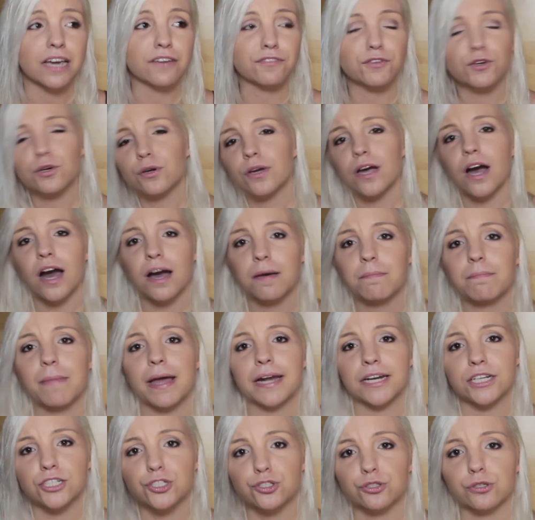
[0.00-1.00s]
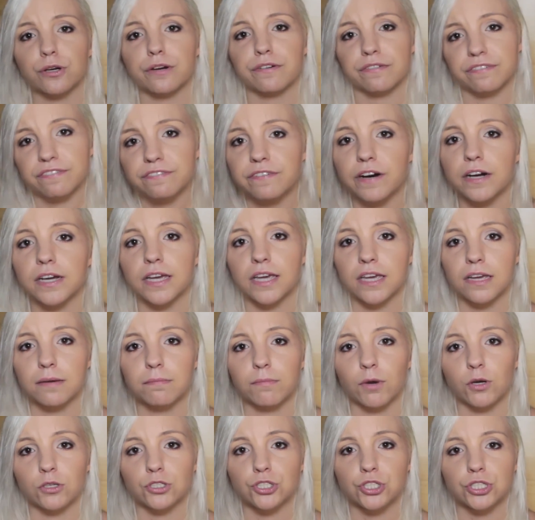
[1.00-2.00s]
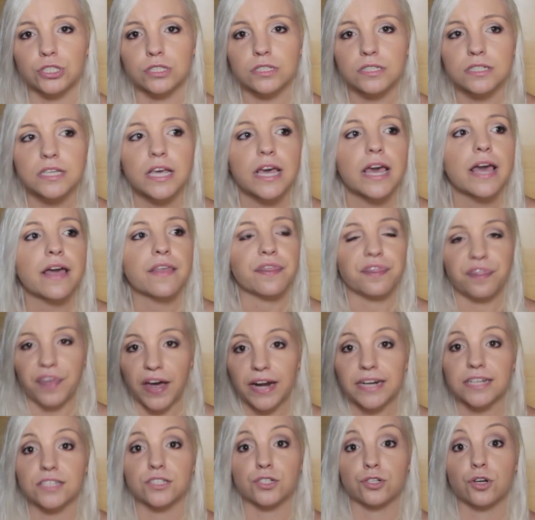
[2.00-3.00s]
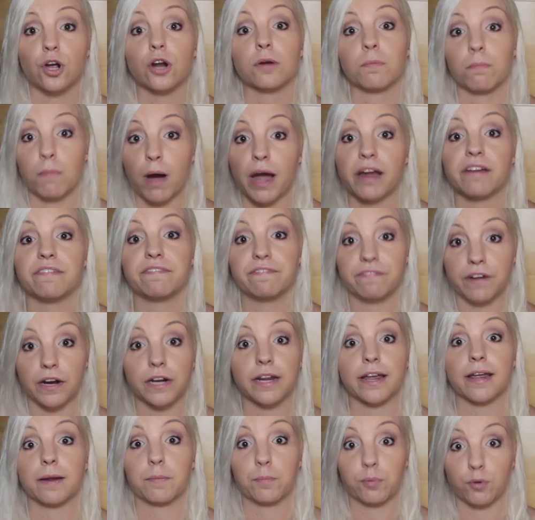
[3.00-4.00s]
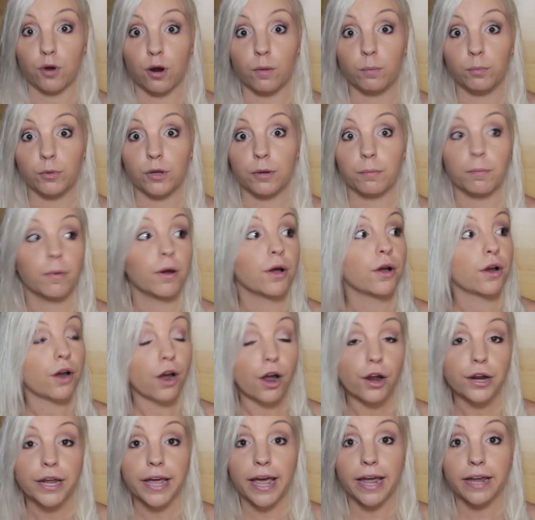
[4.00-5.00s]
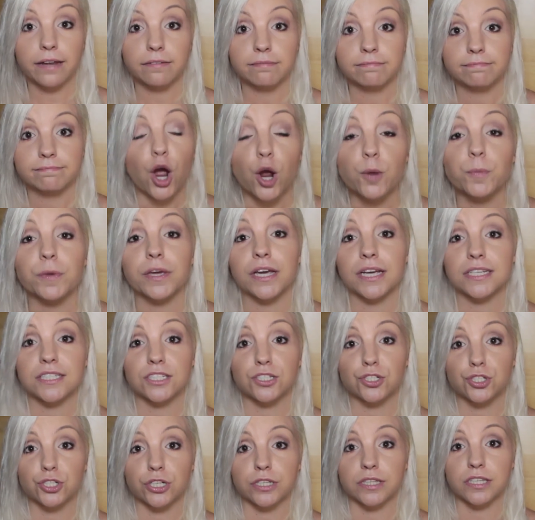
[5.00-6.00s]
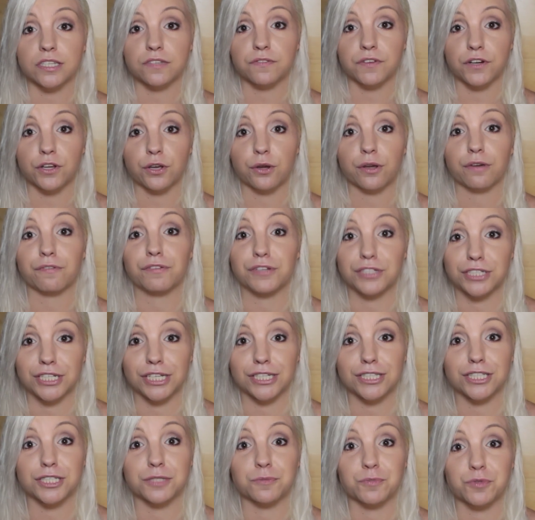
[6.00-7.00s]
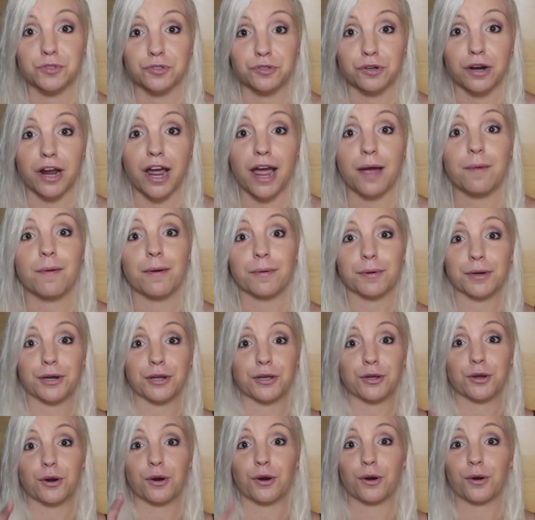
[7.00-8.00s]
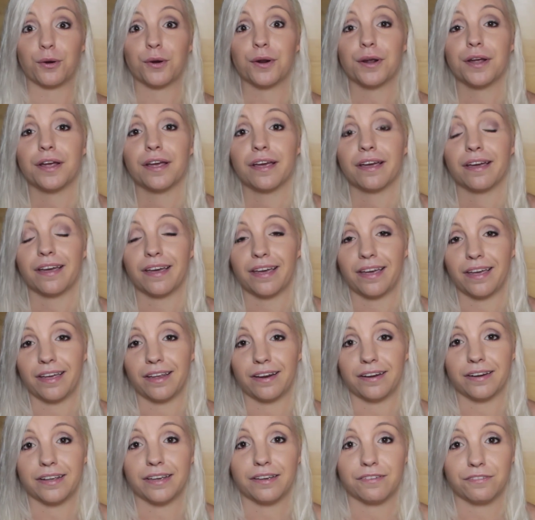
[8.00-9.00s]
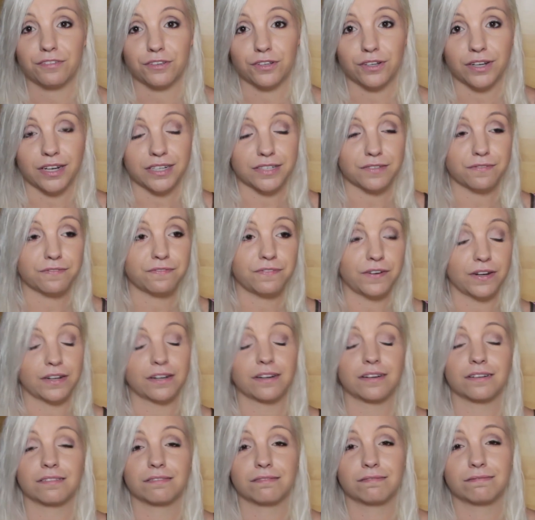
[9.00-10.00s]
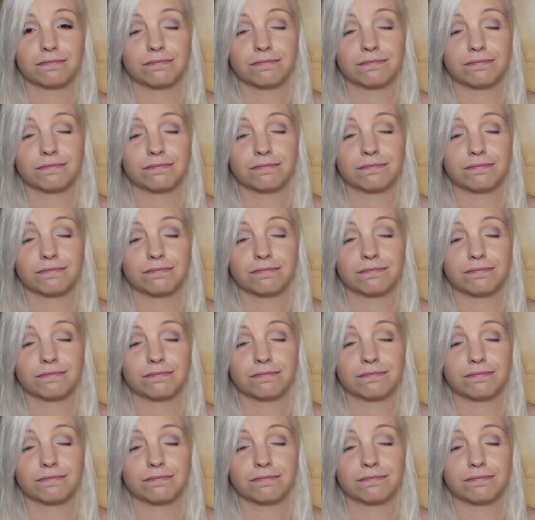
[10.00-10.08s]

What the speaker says: If you can't manage your own fucking emotions, that is not my fucking problem. Okay, hope you guys enjoyed this video. If you did, subscribe. I'm gonna go, and if you guys fucking...